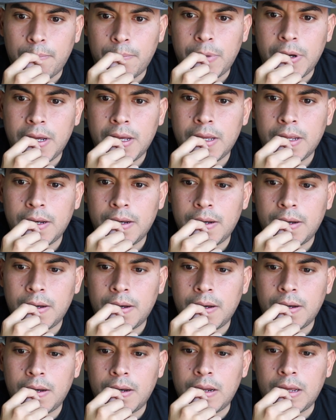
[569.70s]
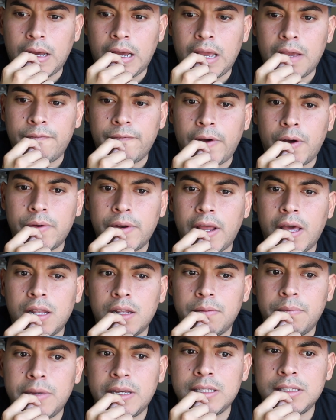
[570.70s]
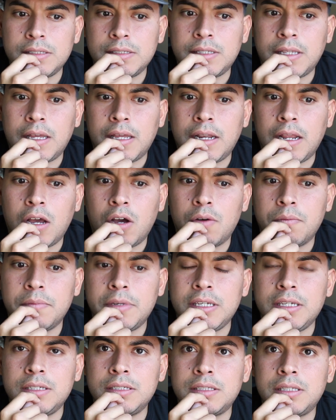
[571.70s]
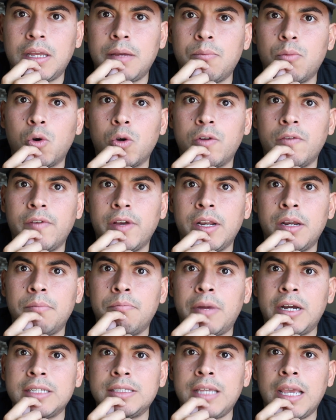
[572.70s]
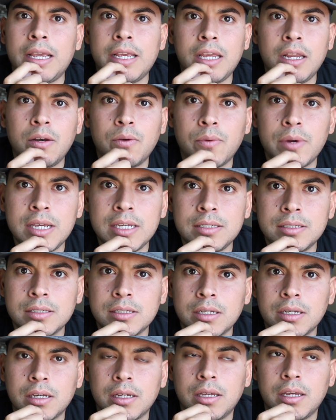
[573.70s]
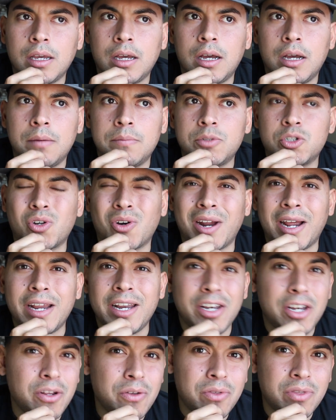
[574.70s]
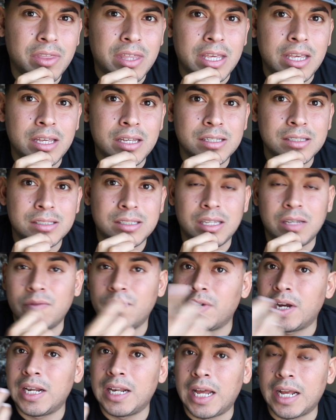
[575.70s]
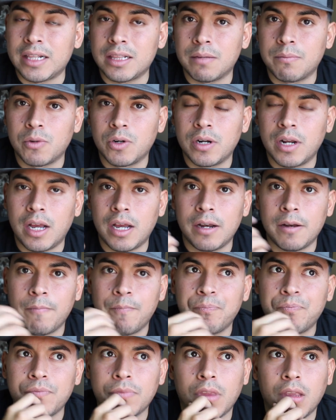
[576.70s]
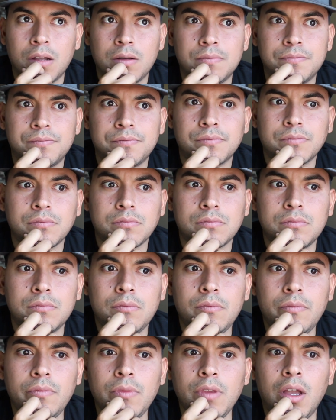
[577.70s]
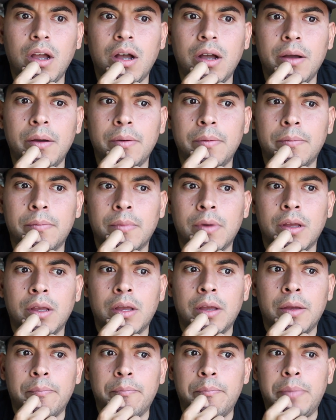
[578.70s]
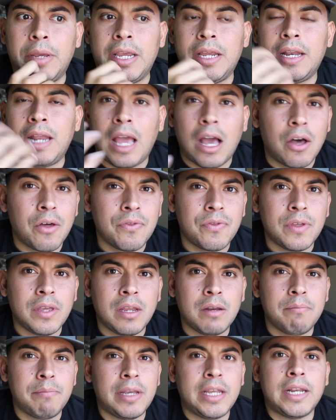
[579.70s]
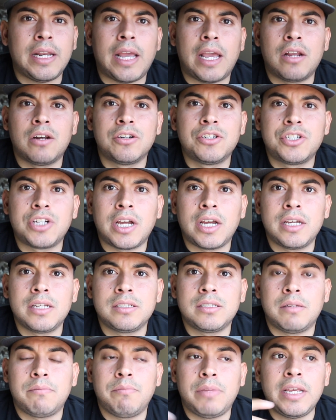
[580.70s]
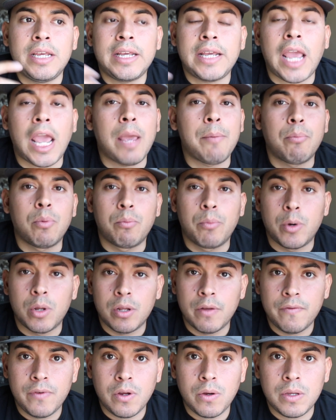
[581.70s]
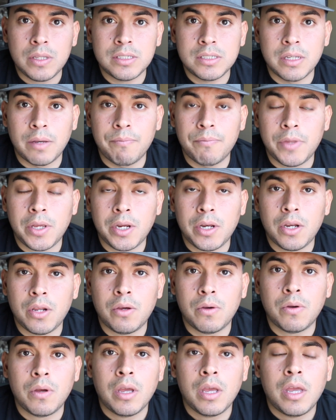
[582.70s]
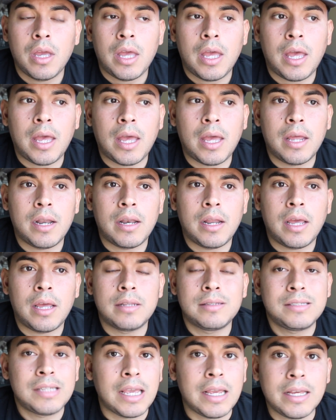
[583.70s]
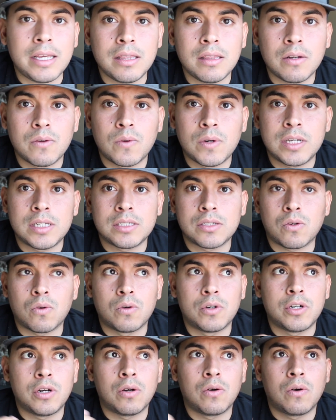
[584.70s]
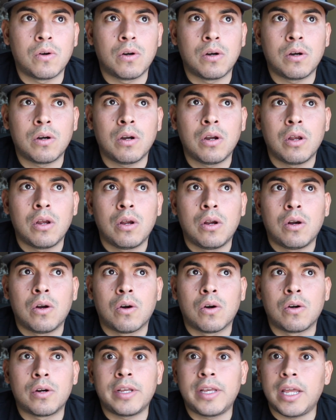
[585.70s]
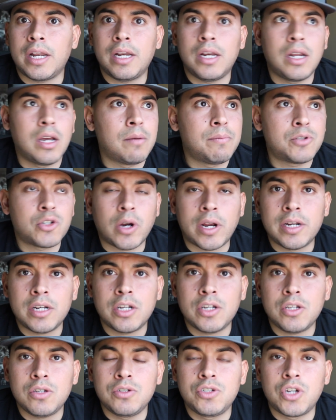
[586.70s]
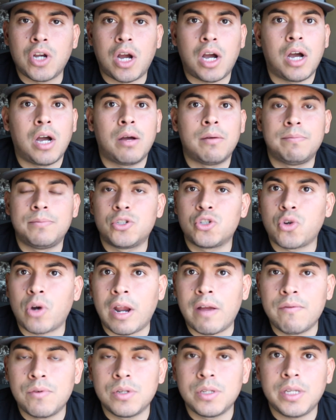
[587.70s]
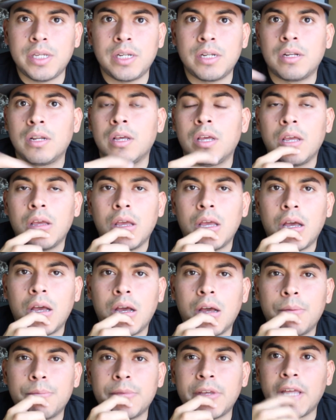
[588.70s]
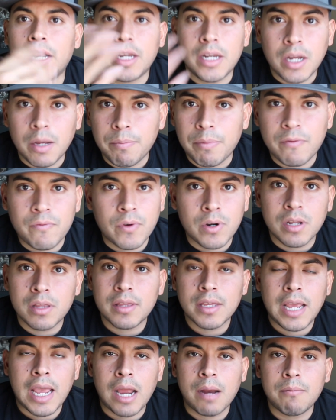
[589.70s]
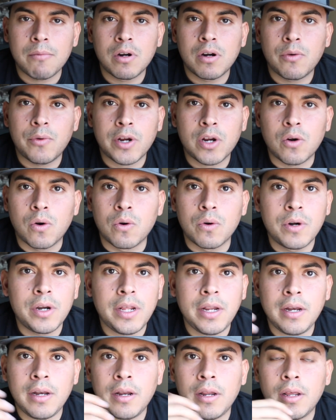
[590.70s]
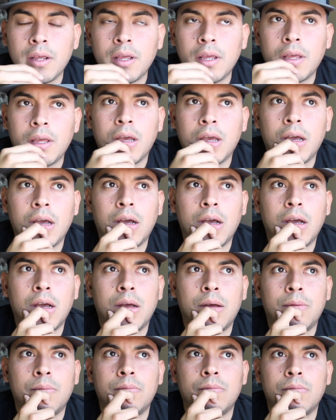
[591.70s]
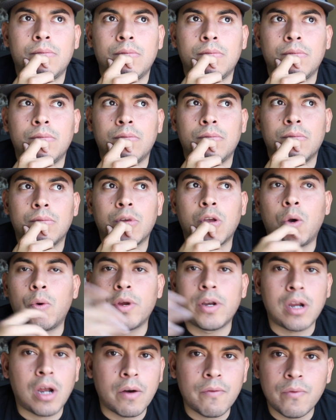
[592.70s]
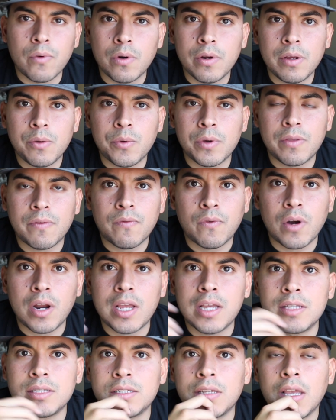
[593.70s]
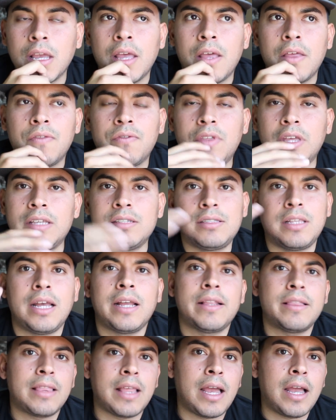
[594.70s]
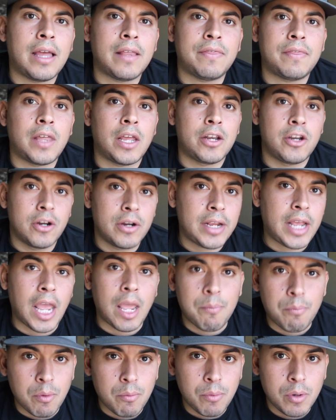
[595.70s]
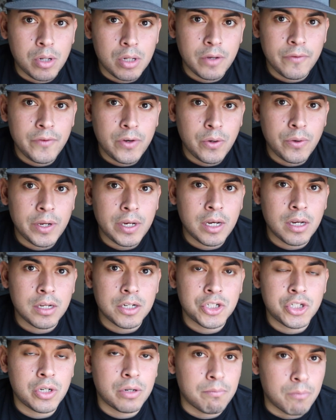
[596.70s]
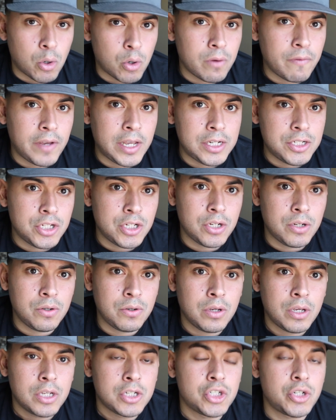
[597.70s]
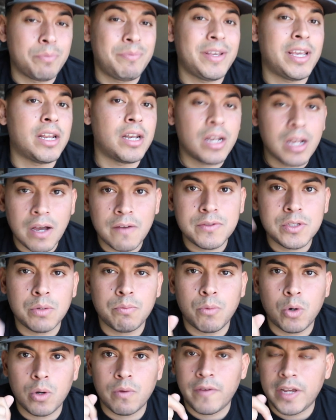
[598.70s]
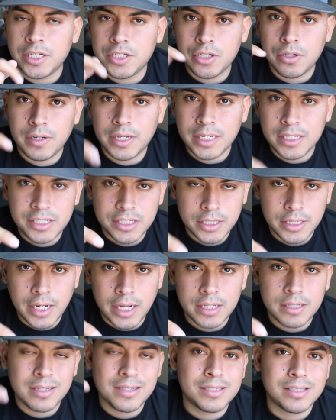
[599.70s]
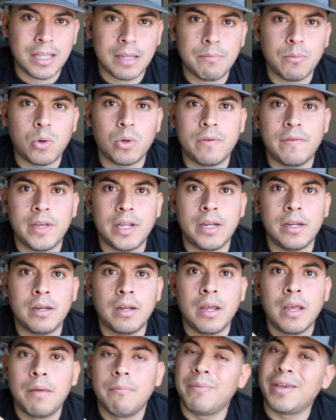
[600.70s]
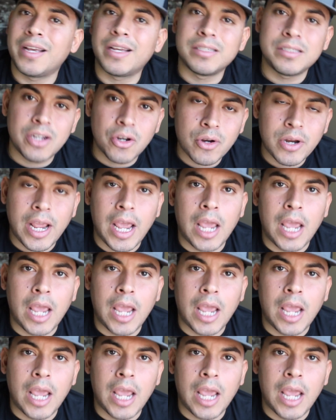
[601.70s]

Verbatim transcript: But I found elements that help me stay motivated by taking risks, um, trying new things, see if I like them or not. Um, being healthy and being energized and being capable of doing something new, and, and taking the risk, or, or, or getting up, trying a new job, traveling, um, getting up in front of the camera, recording, um, going off-roading with friends. Things like that that you're capable of doing should motivate you, should be enough to motivate you each day to stay motivated, because you're